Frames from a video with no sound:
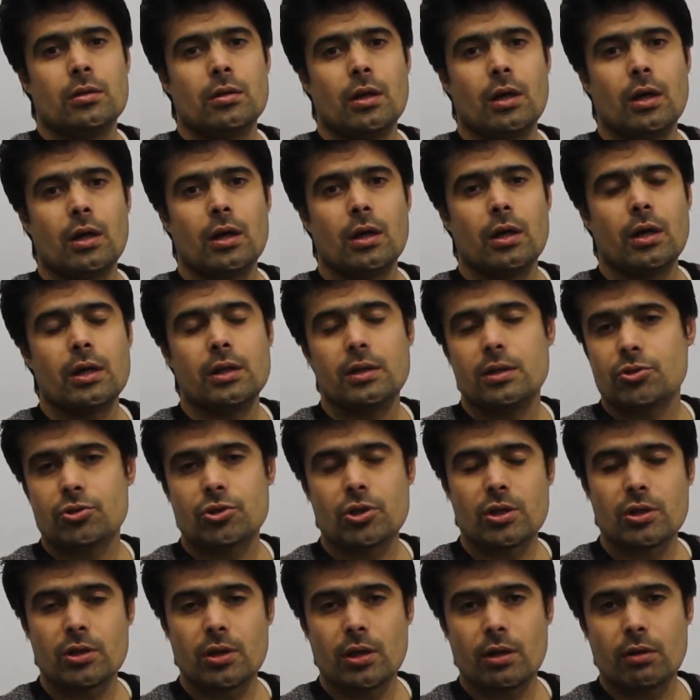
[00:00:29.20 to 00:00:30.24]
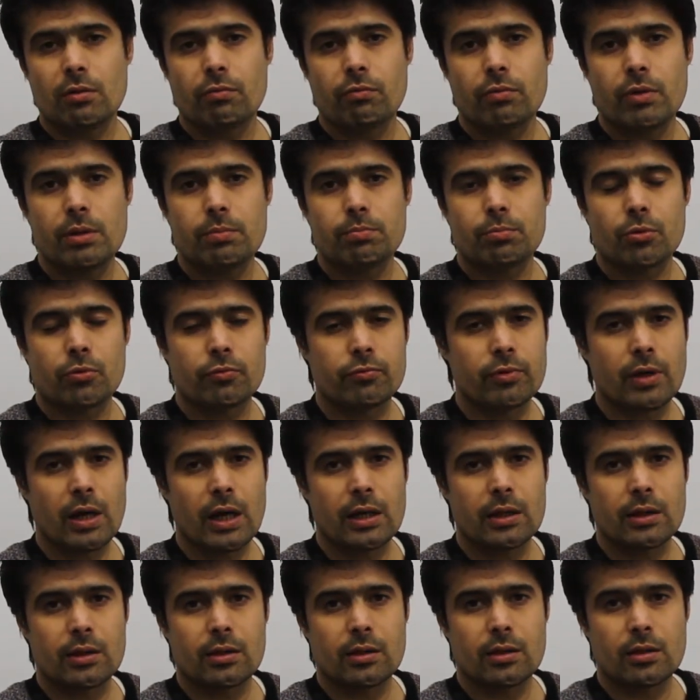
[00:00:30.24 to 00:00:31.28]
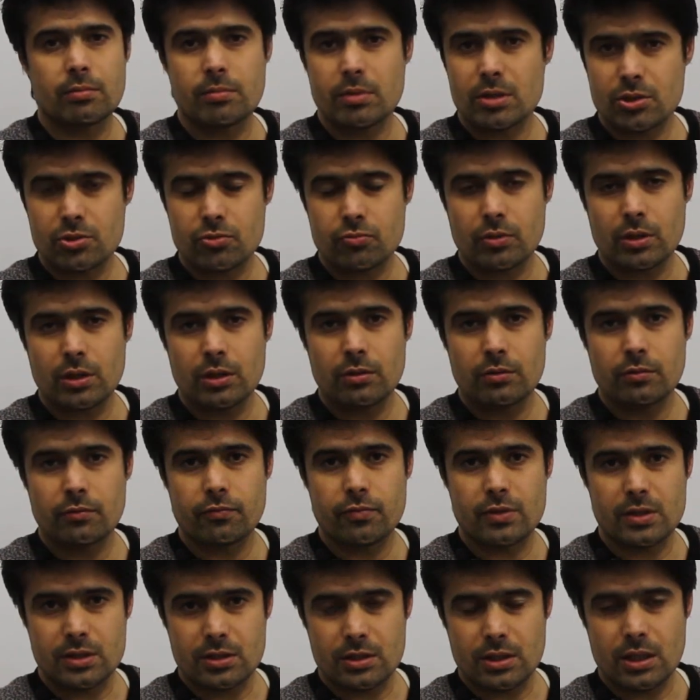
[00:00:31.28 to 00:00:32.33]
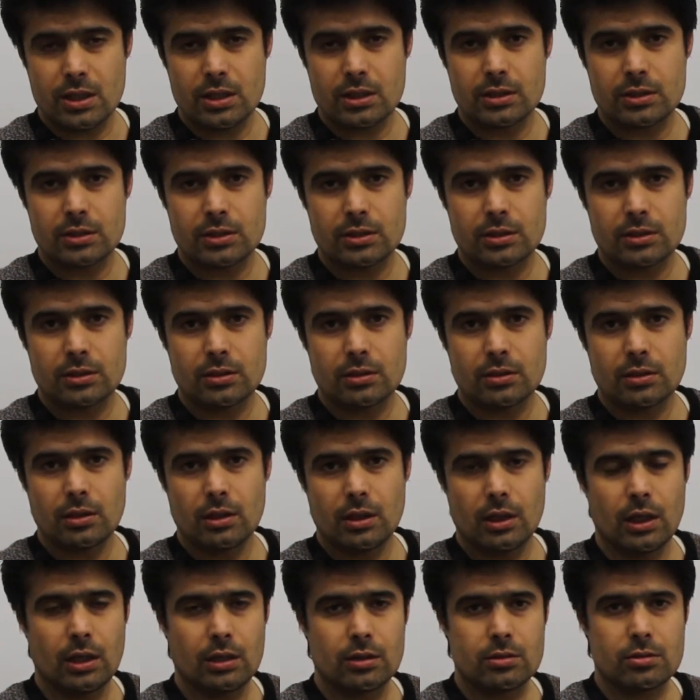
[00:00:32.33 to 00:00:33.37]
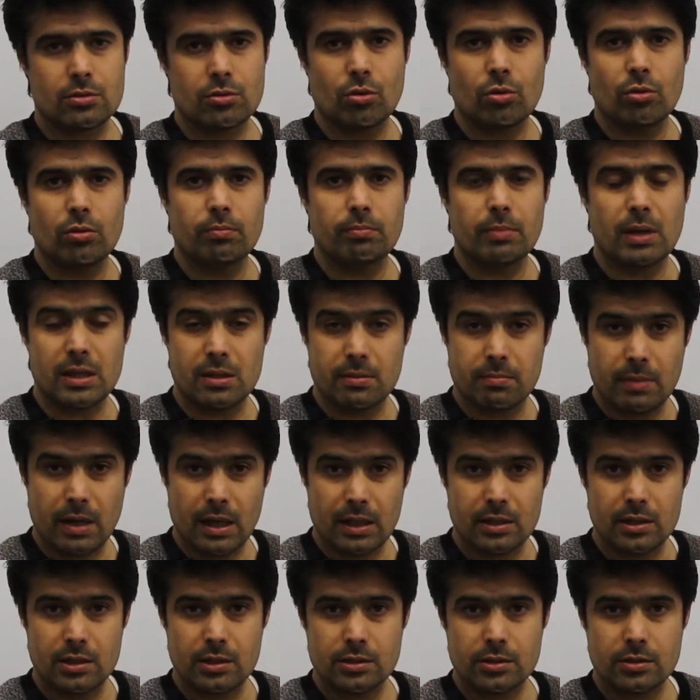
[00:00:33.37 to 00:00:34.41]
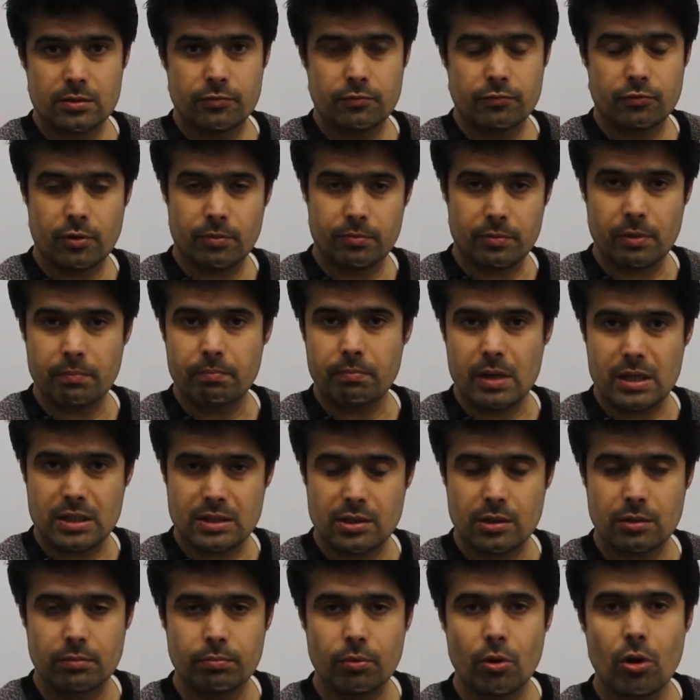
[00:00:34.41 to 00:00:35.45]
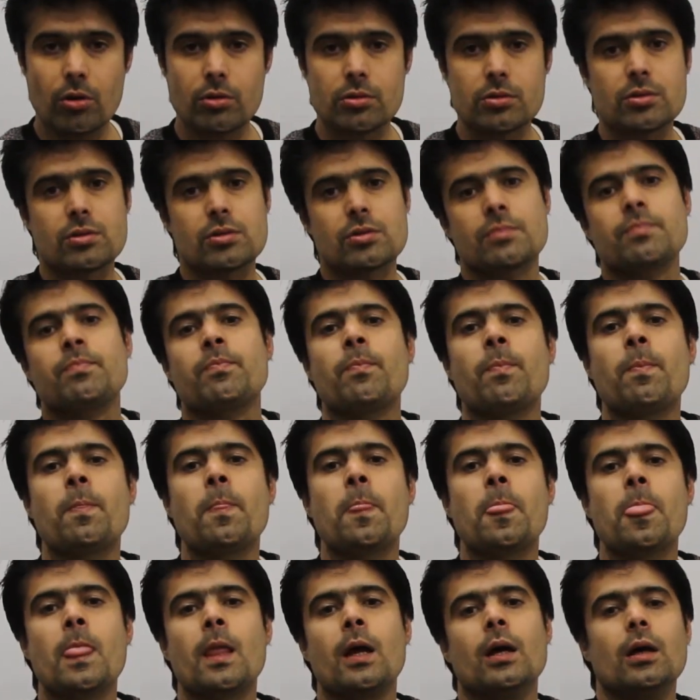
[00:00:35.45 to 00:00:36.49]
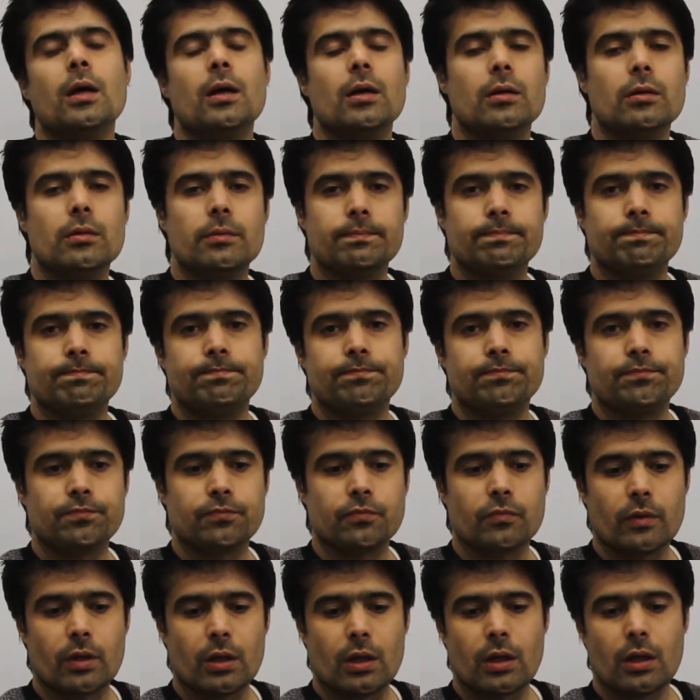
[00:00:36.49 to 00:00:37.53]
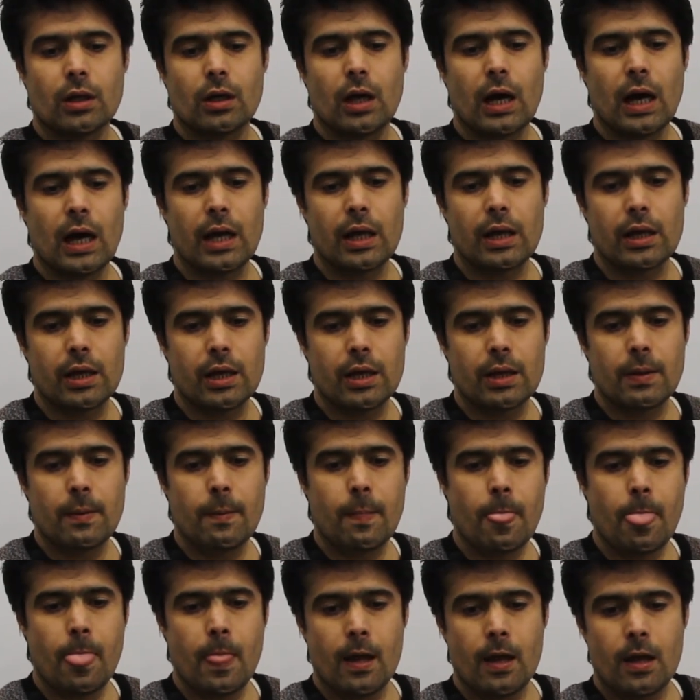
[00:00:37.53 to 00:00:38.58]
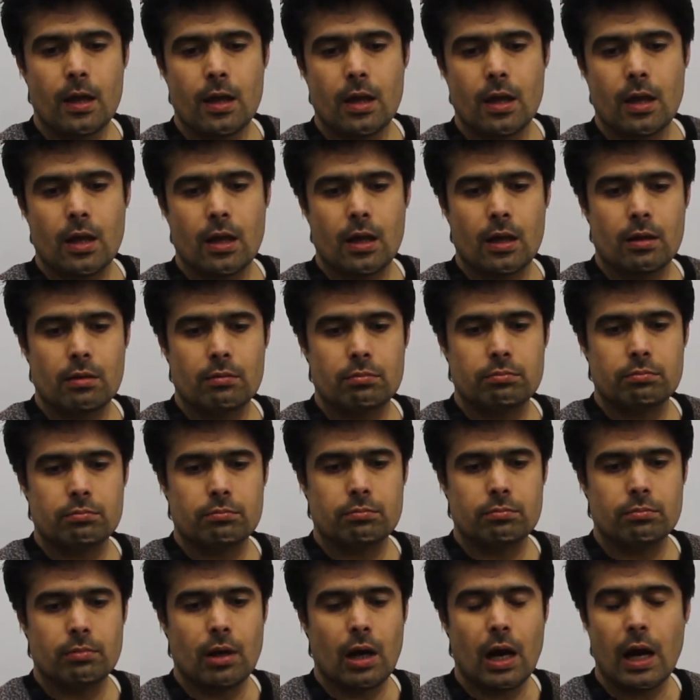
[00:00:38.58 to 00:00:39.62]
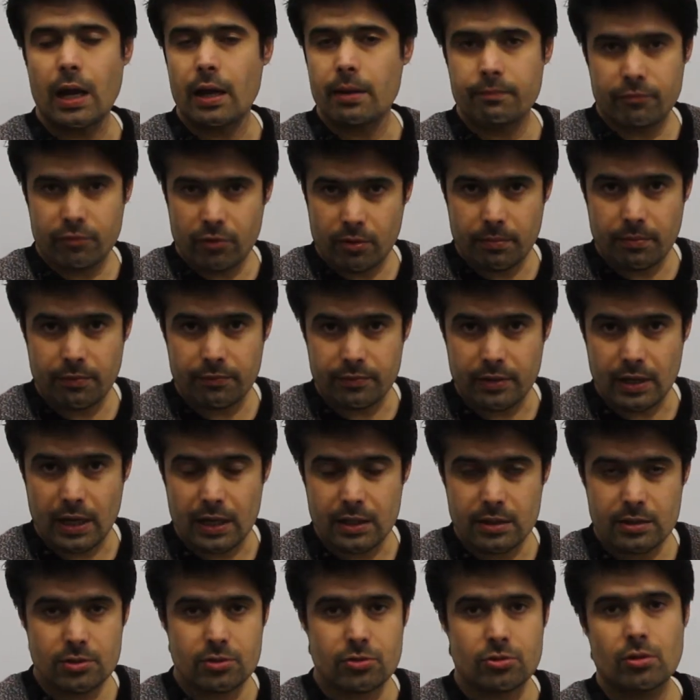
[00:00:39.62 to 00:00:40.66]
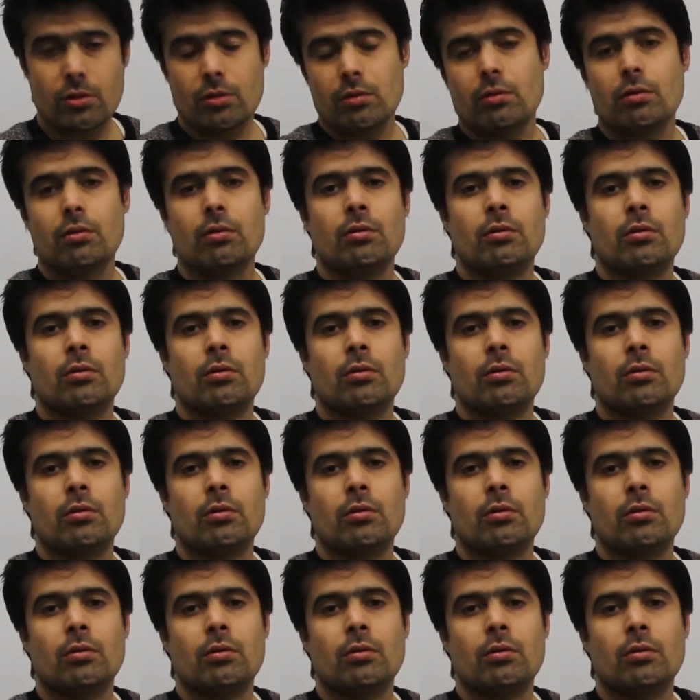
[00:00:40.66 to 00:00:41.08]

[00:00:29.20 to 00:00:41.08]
In this channel, we provide chemistry, physics, and so mathematics from the basic parts. I am from Afghanistan.